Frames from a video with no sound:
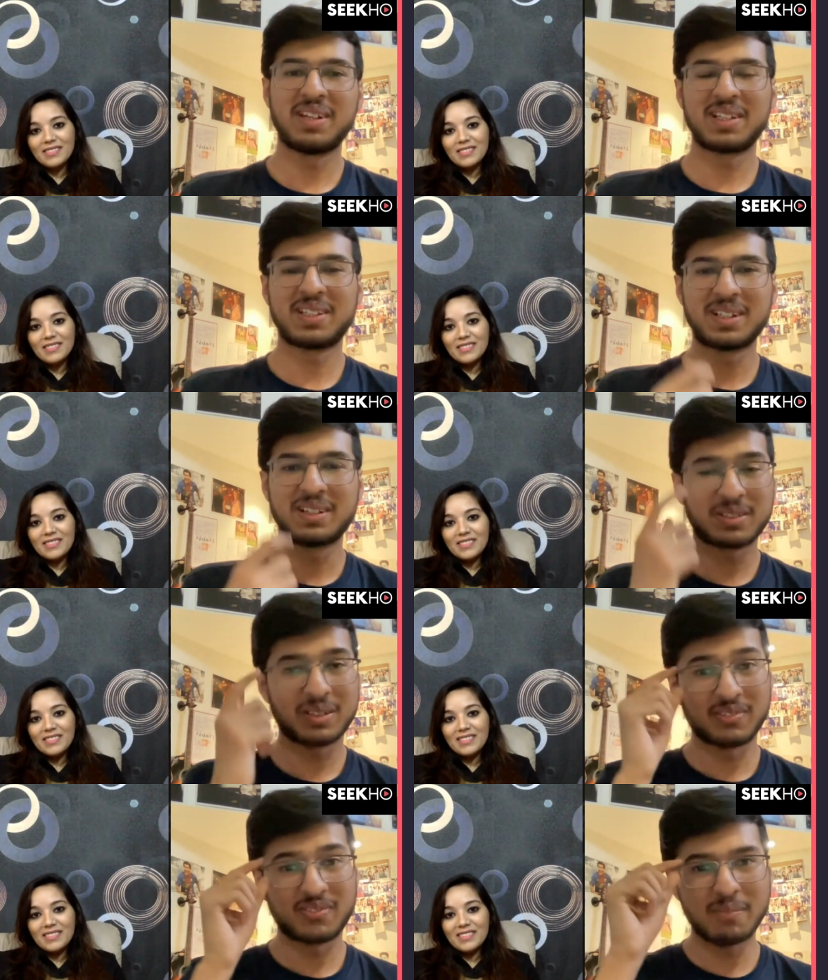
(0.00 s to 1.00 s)
Speaker 1: here the
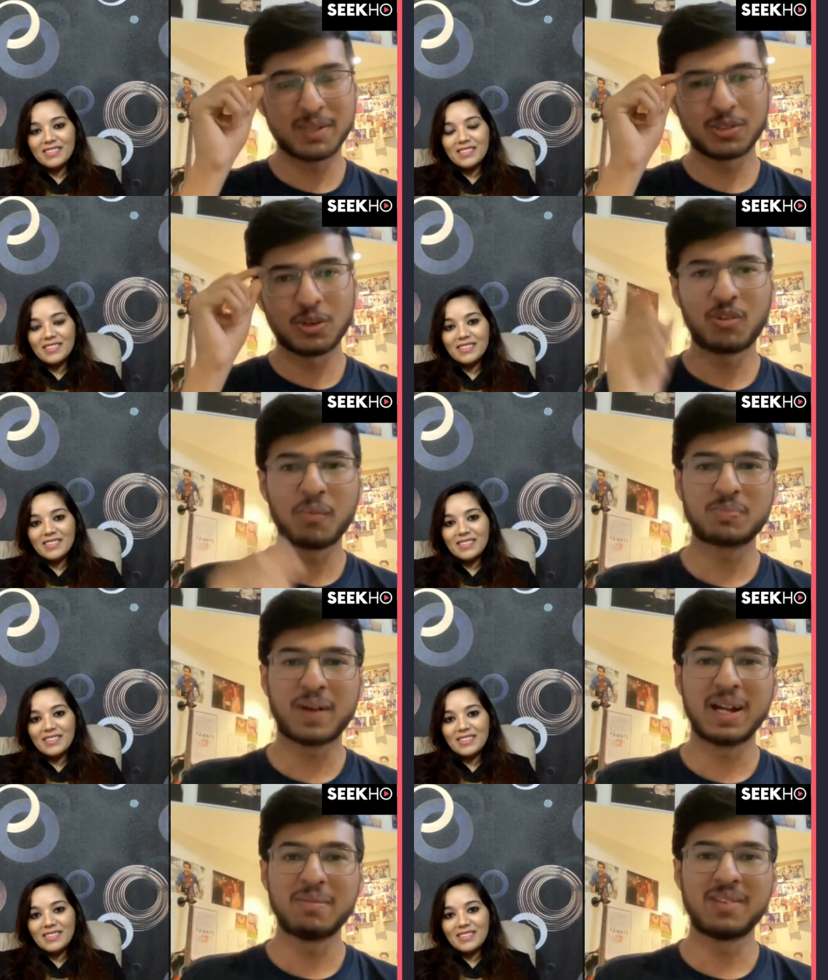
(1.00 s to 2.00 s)
uh, famous quote from
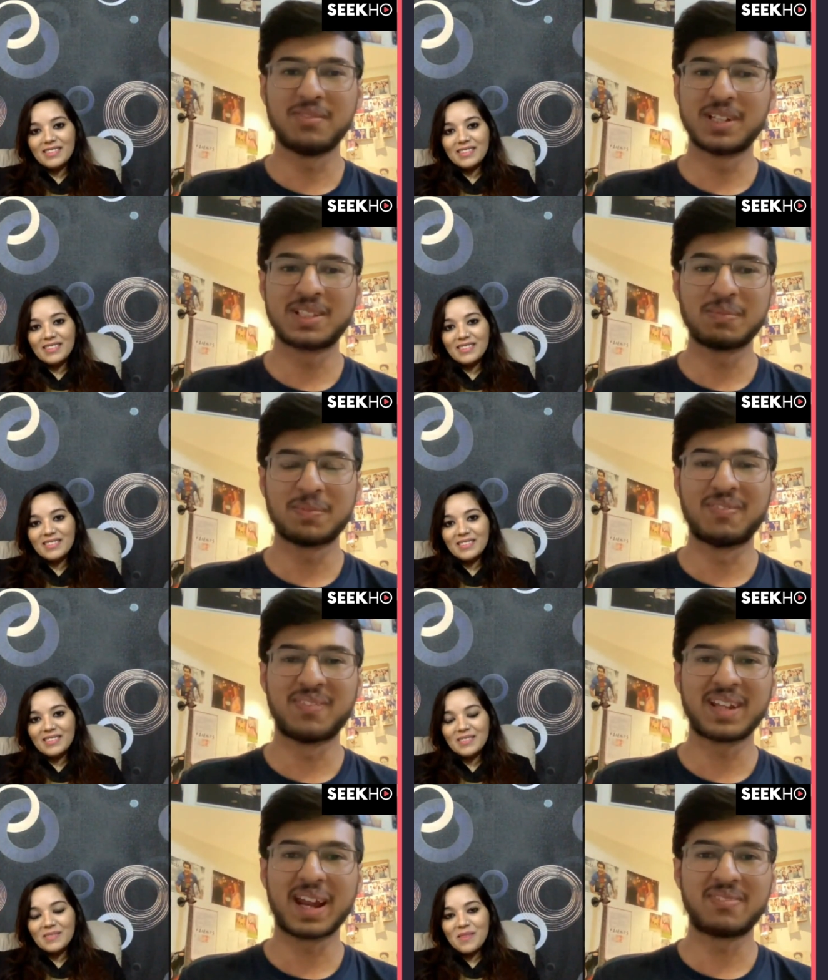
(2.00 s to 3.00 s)
Spider-Man works the
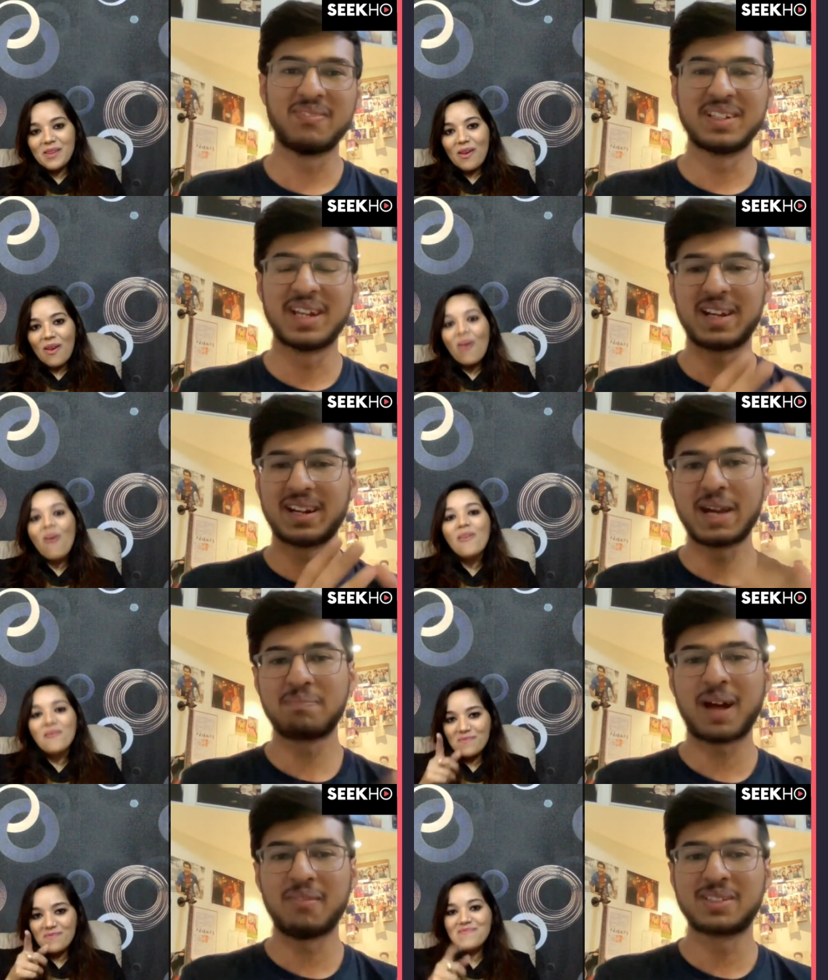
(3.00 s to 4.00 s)
perfect that with
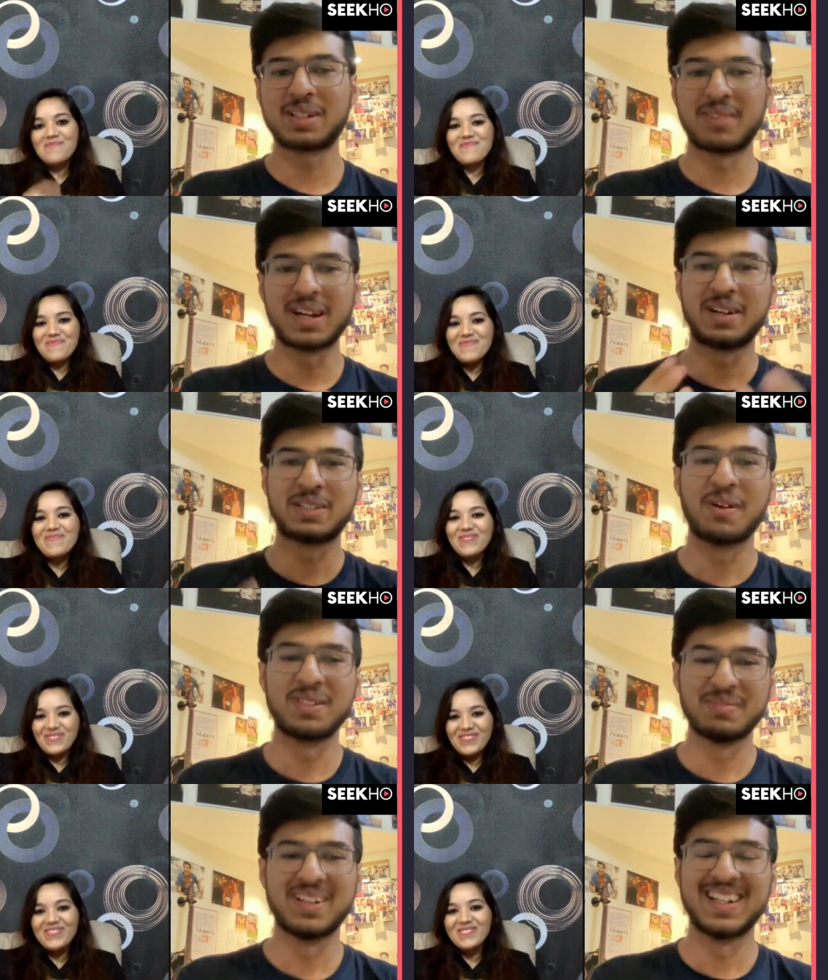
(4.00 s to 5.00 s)
great powers come great
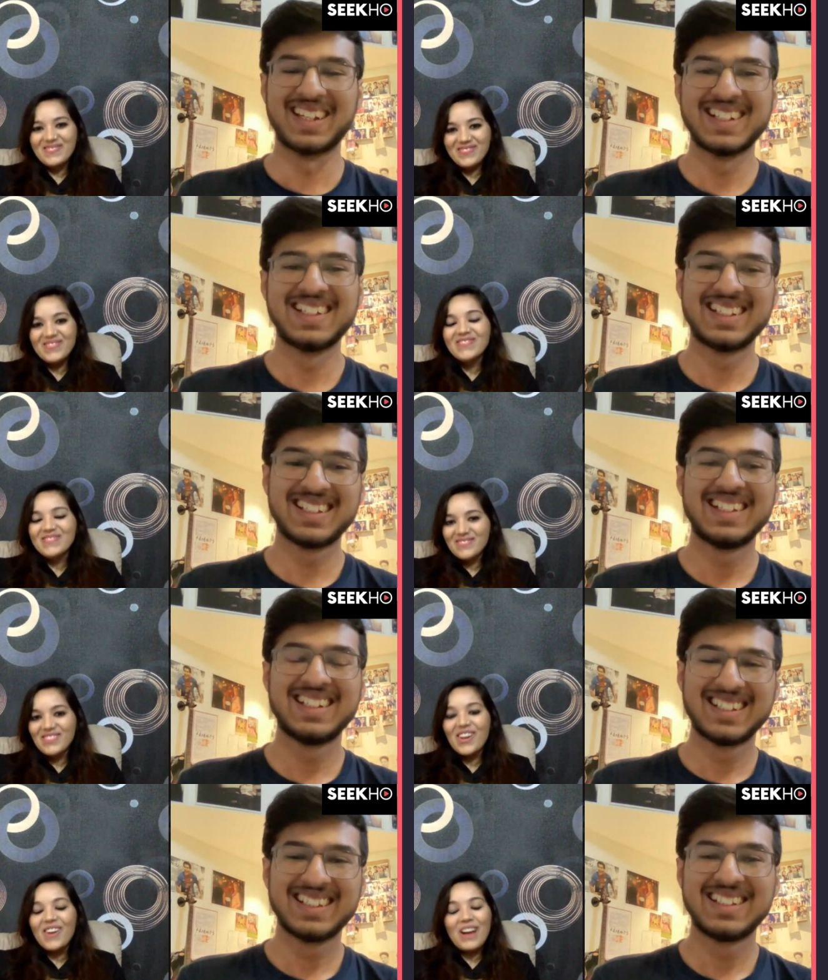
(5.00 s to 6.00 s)
responsibility.
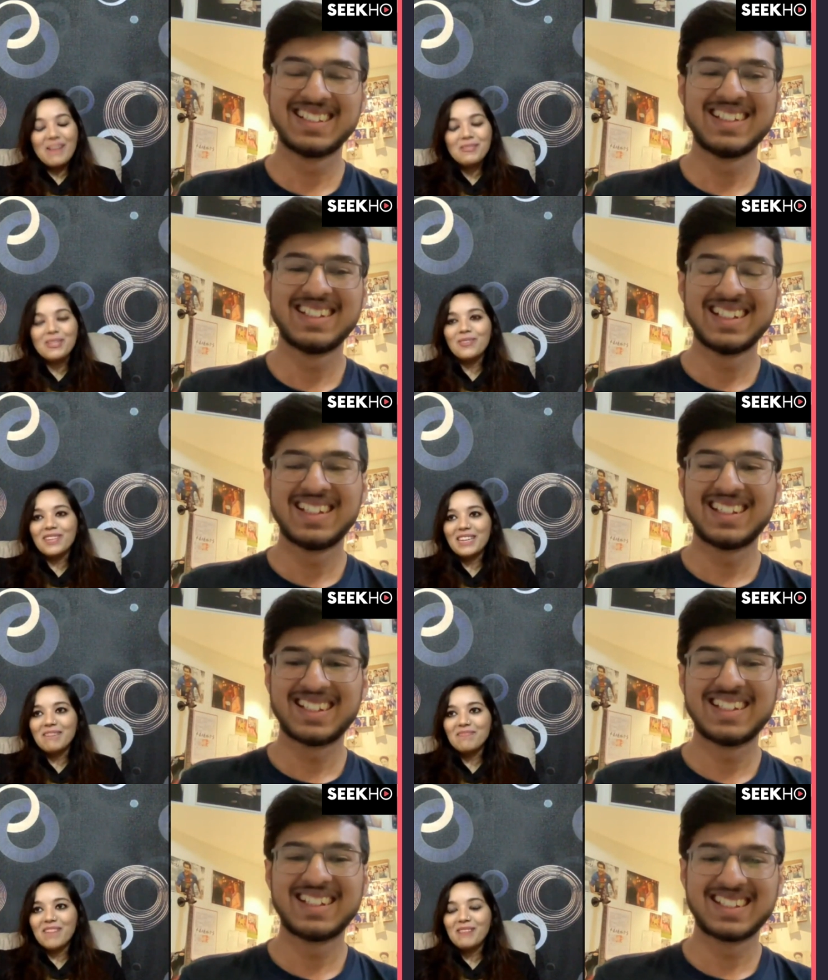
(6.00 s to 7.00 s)
Speaker 2: Oh,
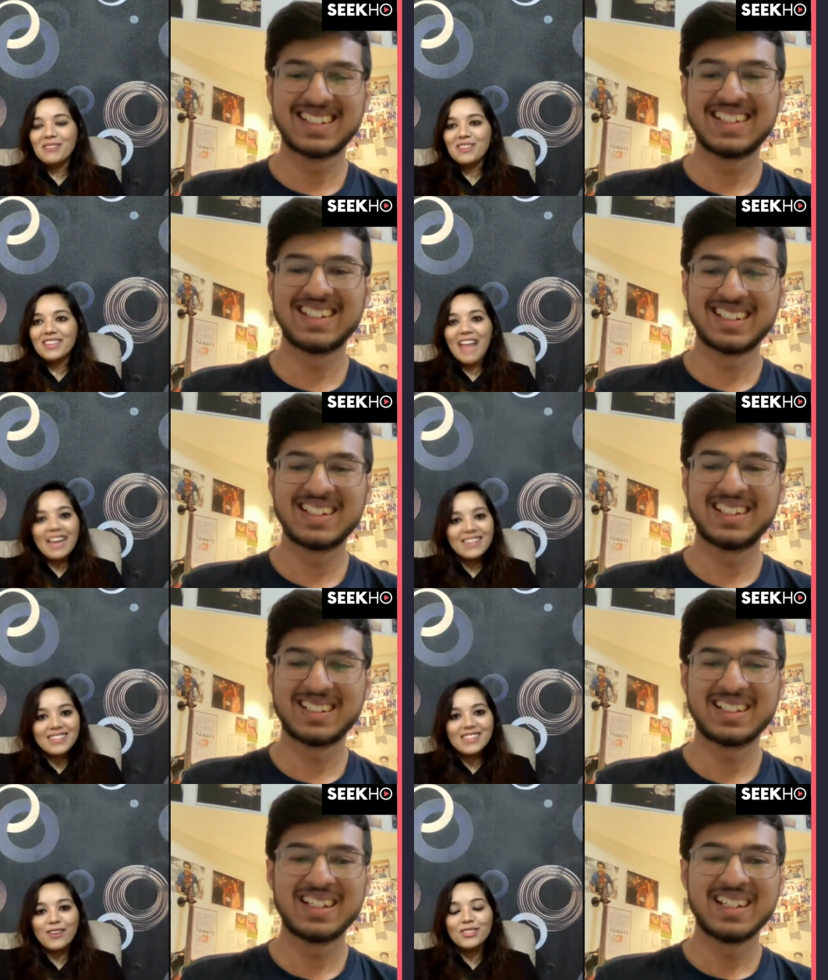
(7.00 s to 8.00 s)
absolutely, absolutely. Thanks.
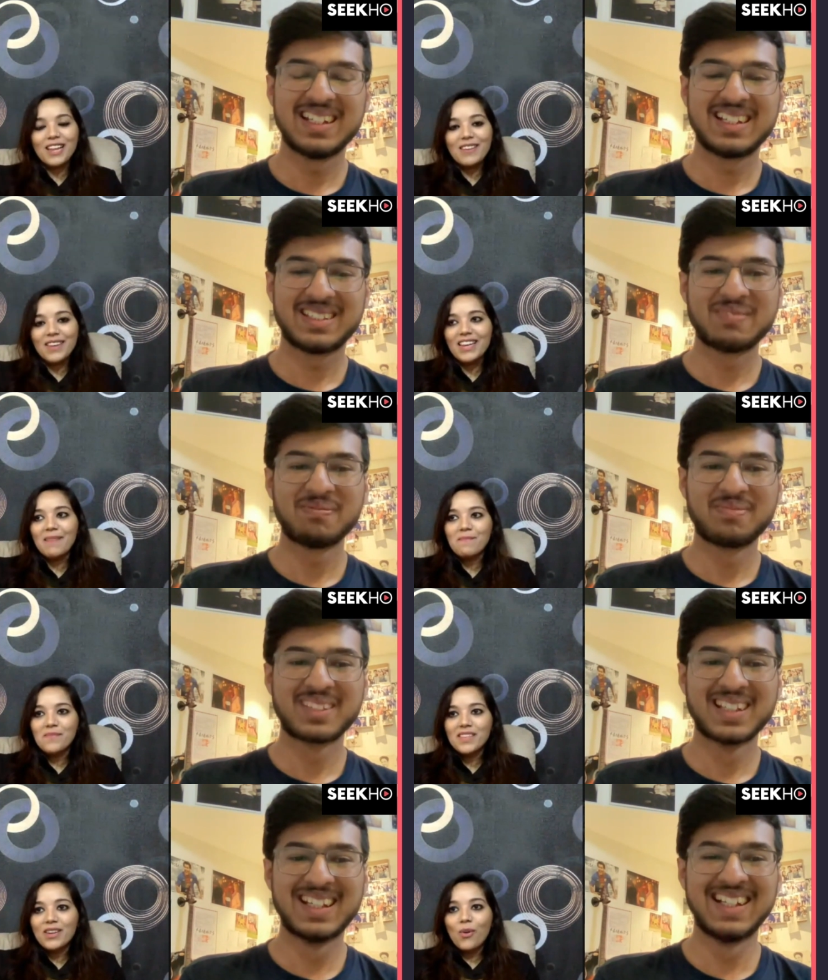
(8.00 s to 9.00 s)
It sounds like very
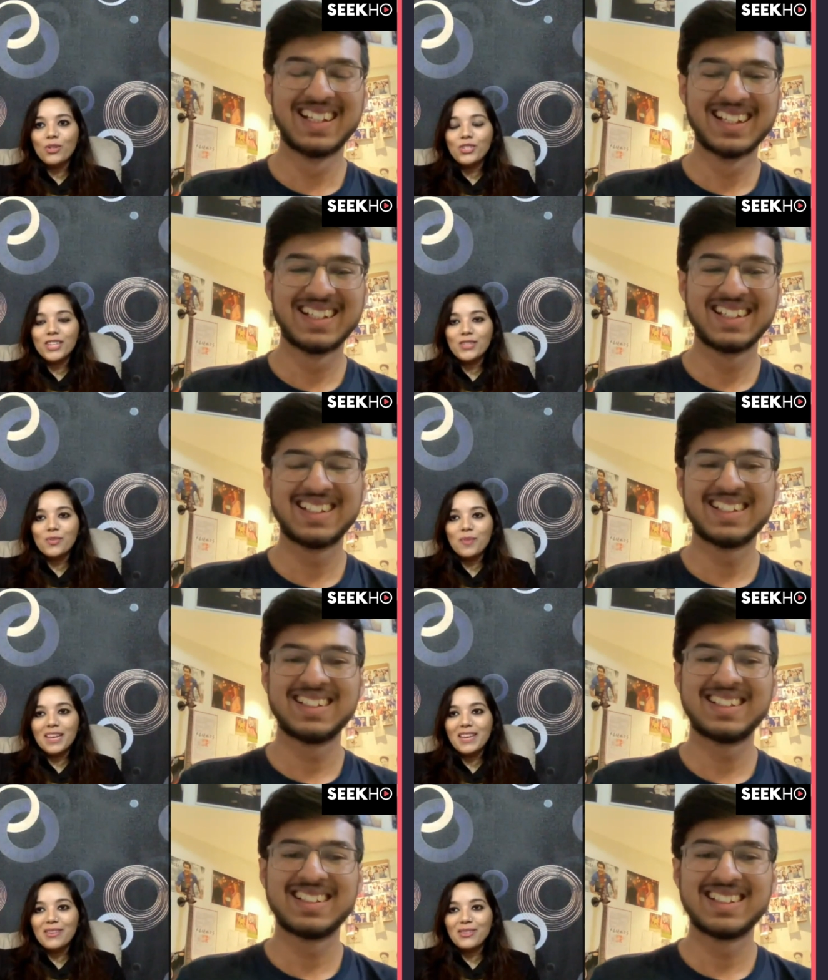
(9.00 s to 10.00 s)
coaches are
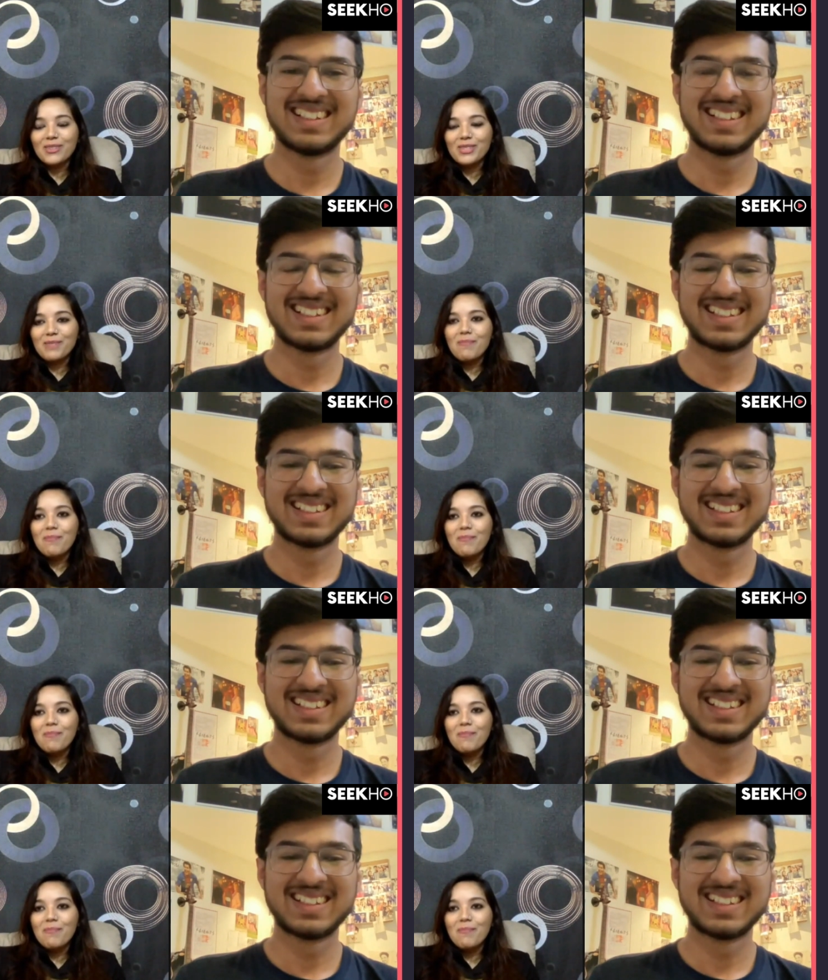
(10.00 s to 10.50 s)
superheroes. You just